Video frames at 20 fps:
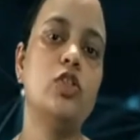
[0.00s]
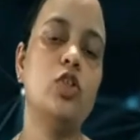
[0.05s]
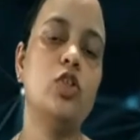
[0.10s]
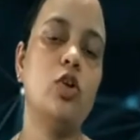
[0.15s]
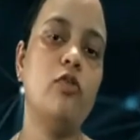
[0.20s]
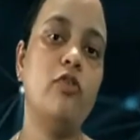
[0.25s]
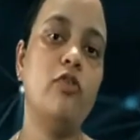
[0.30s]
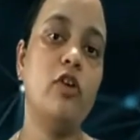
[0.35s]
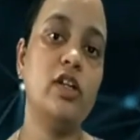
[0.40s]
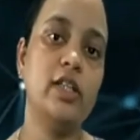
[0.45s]

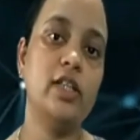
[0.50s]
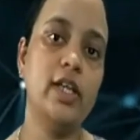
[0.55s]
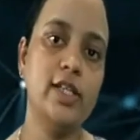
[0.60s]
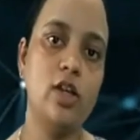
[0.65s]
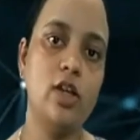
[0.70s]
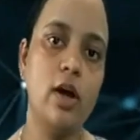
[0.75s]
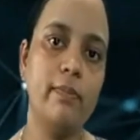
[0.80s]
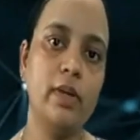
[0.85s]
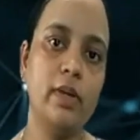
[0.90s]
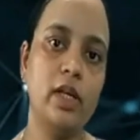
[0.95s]
So for
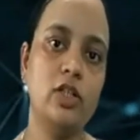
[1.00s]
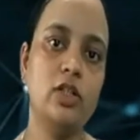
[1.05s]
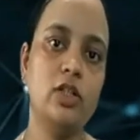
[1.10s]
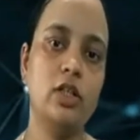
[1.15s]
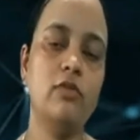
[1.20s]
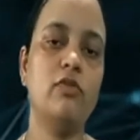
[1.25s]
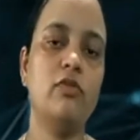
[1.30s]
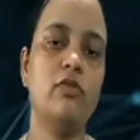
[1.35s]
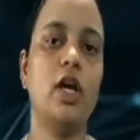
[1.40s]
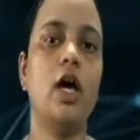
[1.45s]
this
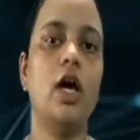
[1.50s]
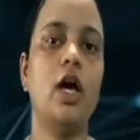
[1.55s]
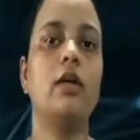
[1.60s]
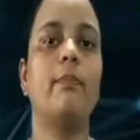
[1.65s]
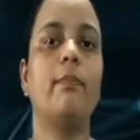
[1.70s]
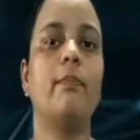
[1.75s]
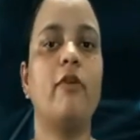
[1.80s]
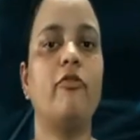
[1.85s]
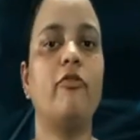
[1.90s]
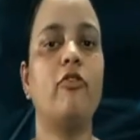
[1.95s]
operation we
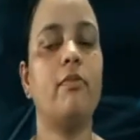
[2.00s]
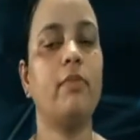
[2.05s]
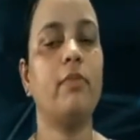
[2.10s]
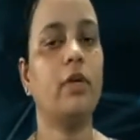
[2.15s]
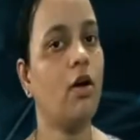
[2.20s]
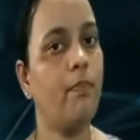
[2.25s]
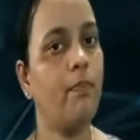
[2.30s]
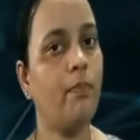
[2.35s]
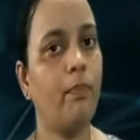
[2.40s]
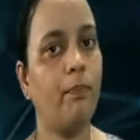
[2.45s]
are
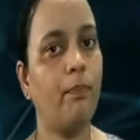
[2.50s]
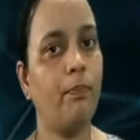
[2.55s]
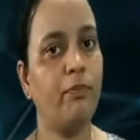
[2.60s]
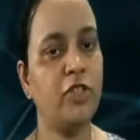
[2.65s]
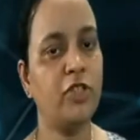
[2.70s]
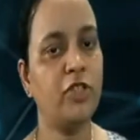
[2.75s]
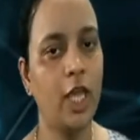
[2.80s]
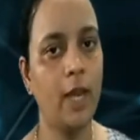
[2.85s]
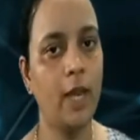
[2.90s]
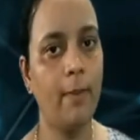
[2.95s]
performing a
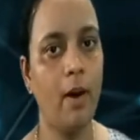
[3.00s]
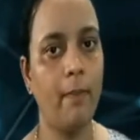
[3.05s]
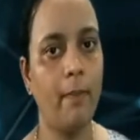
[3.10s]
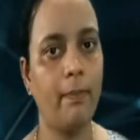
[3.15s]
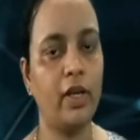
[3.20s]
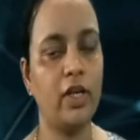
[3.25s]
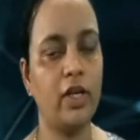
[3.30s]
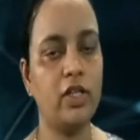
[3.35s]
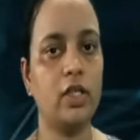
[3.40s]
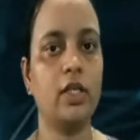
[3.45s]
skip
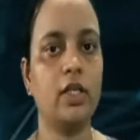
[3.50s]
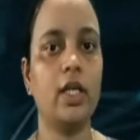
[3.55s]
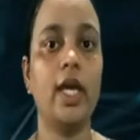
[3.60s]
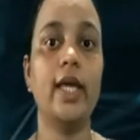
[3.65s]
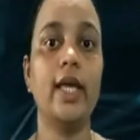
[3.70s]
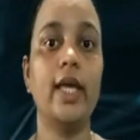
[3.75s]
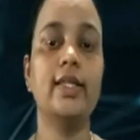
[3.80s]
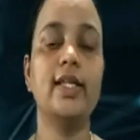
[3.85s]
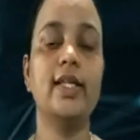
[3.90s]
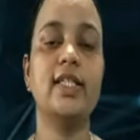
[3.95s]
operation.
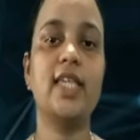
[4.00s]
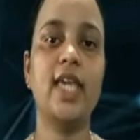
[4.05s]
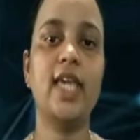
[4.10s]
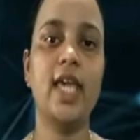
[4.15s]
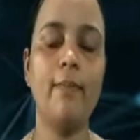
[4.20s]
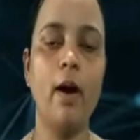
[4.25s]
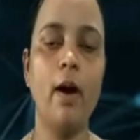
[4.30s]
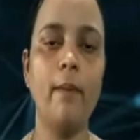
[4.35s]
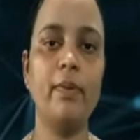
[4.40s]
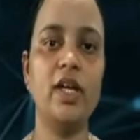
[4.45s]
In this
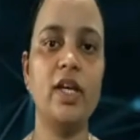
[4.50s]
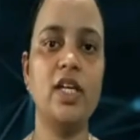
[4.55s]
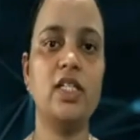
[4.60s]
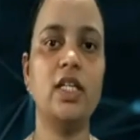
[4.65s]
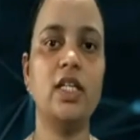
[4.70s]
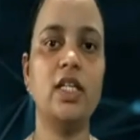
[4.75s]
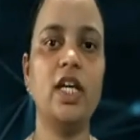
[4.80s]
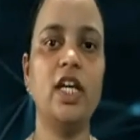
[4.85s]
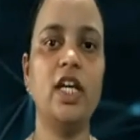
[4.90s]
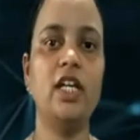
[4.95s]
skip
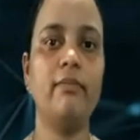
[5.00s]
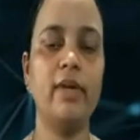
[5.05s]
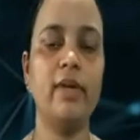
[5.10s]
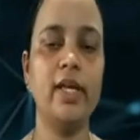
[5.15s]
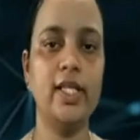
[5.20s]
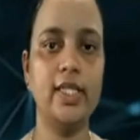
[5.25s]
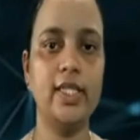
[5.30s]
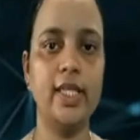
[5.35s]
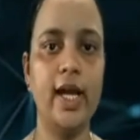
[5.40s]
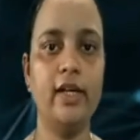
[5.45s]
operation, it
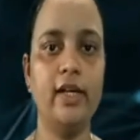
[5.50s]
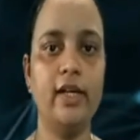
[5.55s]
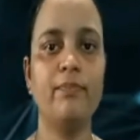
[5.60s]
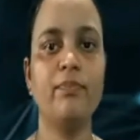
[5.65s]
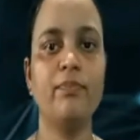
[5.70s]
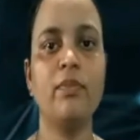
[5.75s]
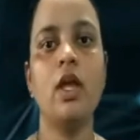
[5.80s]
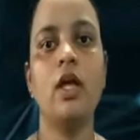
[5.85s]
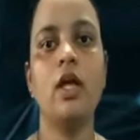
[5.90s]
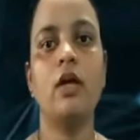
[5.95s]
means that
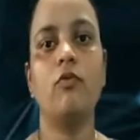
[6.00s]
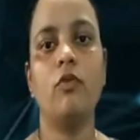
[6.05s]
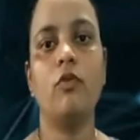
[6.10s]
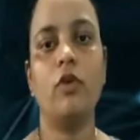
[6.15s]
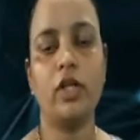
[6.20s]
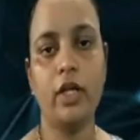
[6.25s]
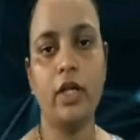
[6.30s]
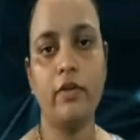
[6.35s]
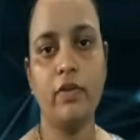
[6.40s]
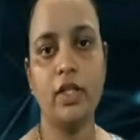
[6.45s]

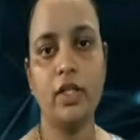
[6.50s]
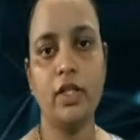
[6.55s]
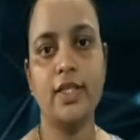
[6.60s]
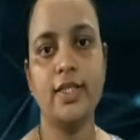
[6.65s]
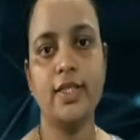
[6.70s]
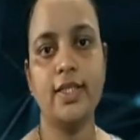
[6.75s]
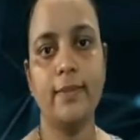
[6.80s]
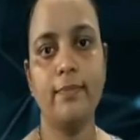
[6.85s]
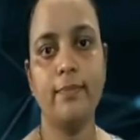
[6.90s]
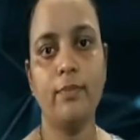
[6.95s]
whatever the
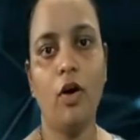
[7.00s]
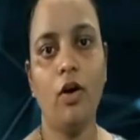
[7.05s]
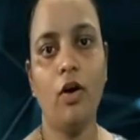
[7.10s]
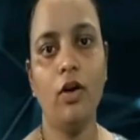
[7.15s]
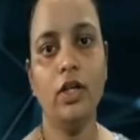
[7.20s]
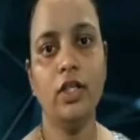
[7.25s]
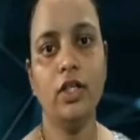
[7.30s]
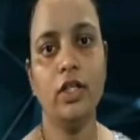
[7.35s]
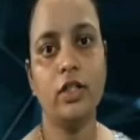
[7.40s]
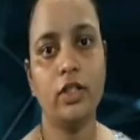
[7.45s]

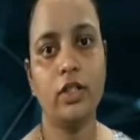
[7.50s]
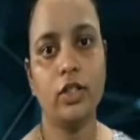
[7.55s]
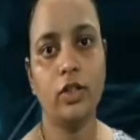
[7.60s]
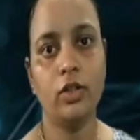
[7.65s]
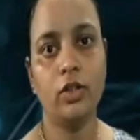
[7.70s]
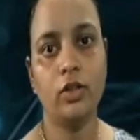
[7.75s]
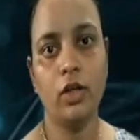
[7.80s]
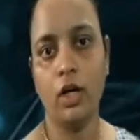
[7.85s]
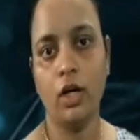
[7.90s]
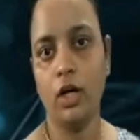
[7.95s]
symbol
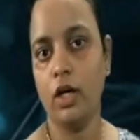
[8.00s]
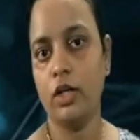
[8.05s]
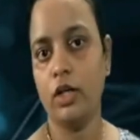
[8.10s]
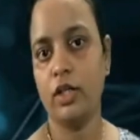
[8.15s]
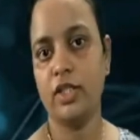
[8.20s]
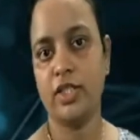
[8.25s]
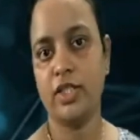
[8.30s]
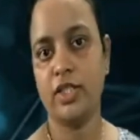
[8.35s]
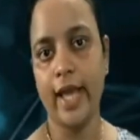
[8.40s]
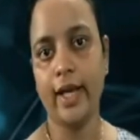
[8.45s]

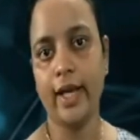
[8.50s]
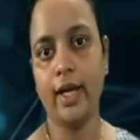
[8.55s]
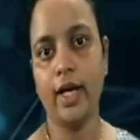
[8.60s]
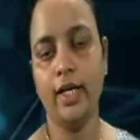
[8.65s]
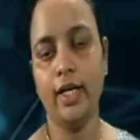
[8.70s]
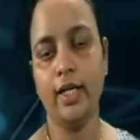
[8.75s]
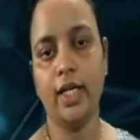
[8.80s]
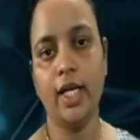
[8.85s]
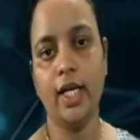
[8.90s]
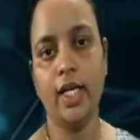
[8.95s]
stack
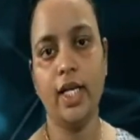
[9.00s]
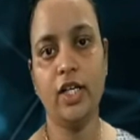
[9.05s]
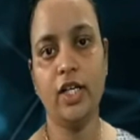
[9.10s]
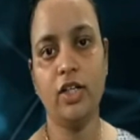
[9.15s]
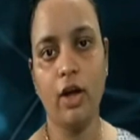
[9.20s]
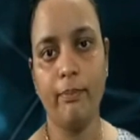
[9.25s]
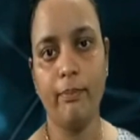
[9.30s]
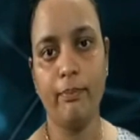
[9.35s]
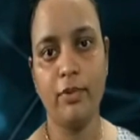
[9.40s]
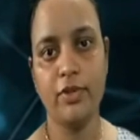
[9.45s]
containing
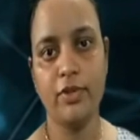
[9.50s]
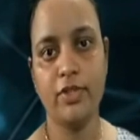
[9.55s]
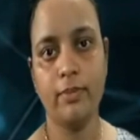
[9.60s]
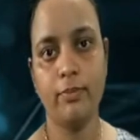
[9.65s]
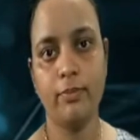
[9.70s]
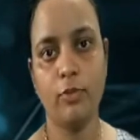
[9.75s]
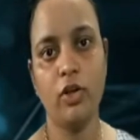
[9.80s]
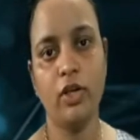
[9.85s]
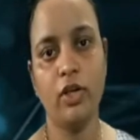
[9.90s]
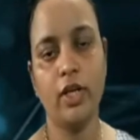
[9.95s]
topmost
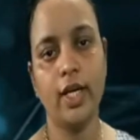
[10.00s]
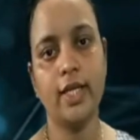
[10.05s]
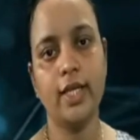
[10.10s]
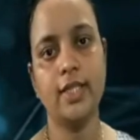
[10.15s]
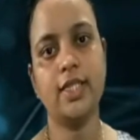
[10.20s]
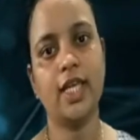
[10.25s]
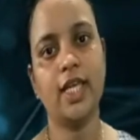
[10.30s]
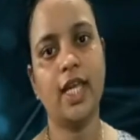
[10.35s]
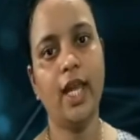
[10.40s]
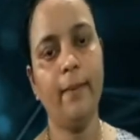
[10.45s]
symbol
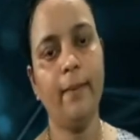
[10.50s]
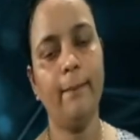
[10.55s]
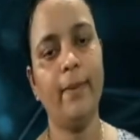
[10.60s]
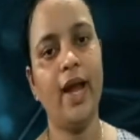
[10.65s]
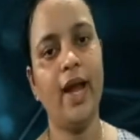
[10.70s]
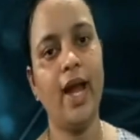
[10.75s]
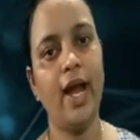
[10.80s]
is keep